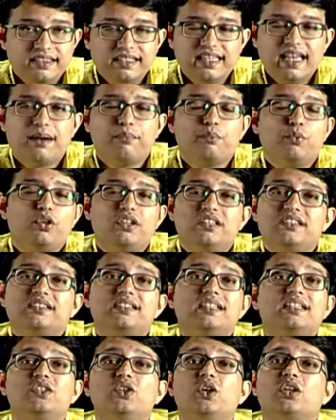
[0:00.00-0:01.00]
the ambulance
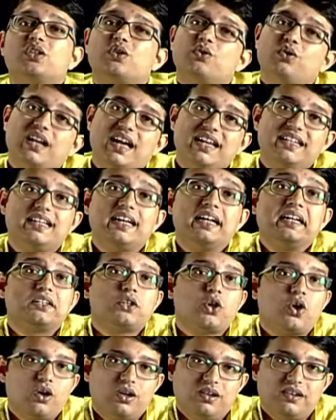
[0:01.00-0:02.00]
did not collide at
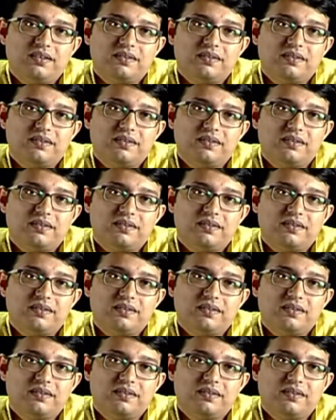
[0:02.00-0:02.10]
all.